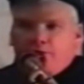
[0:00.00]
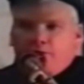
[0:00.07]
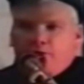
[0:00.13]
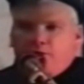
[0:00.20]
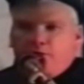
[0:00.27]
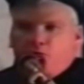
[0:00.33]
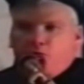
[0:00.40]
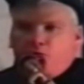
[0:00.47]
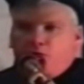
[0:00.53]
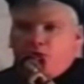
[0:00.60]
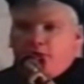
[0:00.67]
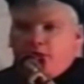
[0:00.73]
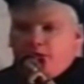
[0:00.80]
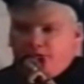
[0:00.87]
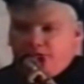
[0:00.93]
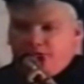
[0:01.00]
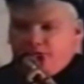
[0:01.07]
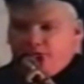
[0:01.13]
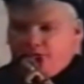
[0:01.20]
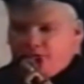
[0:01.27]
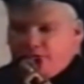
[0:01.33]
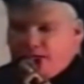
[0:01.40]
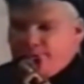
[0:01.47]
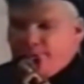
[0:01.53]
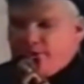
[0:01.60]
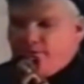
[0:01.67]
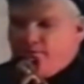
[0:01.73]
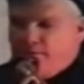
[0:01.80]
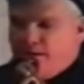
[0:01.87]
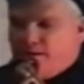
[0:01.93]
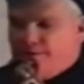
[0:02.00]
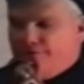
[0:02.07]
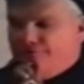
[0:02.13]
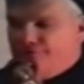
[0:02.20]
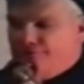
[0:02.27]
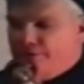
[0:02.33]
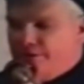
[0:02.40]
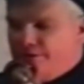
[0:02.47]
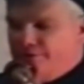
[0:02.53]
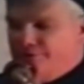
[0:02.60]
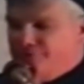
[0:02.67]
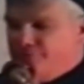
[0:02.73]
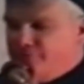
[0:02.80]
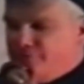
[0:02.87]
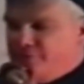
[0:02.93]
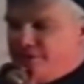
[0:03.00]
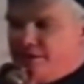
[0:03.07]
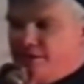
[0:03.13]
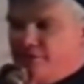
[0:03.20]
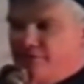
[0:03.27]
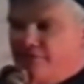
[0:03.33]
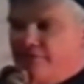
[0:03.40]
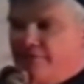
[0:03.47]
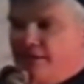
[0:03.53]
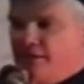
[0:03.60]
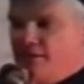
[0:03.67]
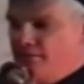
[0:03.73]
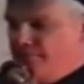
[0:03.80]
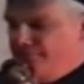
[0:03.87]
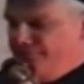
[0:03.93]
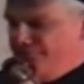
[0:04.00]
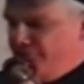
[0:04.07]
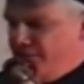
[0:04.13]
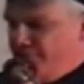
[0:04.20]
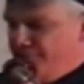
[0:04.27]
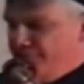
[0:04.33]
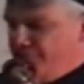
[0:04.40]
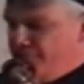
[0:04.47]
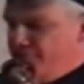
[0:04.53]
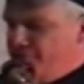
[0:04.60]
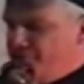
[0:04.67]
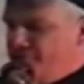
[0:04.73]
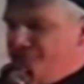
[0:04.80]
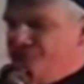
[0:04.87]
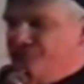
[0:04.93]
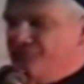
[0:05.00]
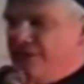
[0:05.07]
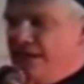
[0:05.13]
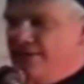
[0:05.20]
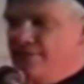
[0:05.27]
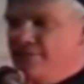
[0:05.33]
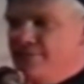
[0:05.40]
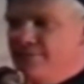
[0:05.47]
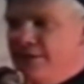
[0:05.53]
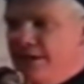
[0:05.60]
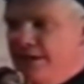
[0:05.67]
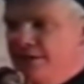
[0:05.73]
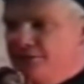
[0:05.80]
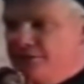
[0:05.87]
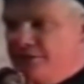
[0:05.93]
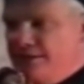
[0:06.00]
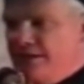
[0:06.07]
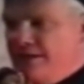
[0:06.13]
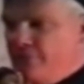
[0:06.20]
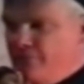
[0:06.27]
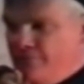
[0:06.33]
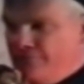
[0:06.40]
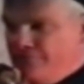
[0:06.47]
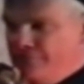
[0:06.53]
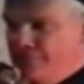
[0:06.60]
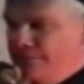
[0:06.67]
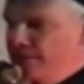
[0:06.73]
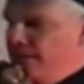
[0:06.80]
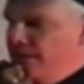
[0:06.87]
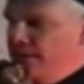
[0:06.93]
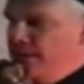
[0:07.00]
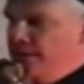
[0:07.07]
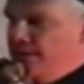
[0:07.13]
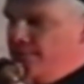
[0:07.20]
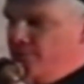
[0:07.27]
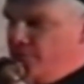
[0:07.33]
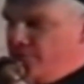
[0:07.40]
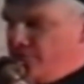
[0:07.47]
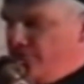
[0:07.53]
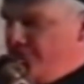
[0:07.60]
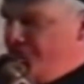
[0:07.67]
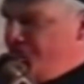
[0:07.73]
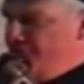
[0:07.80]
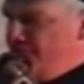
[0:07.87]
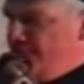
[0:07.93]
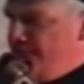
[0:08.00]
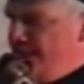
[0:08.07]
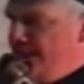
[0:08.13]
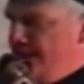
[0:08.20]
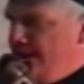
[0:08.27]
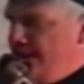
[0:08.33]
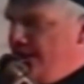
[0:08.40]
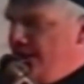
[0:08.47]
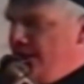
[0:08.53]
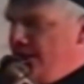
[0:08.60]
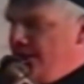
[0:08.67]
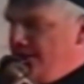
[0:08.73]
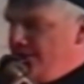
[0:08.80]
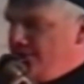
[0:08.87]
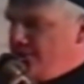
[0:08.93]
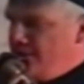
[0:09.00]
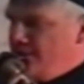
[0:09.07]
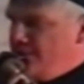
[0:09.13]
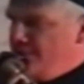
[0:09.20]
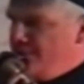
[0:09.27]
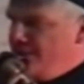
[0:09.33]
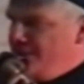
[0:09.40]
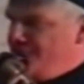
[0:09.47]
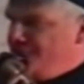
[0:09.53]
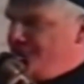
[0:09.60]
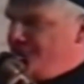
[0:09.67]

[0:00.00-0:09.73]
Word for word: How do we learn more about our general topic? Well, there's uh, this particular fellow, his name is Richard Sauder, PhD, wrote a book recently, Underground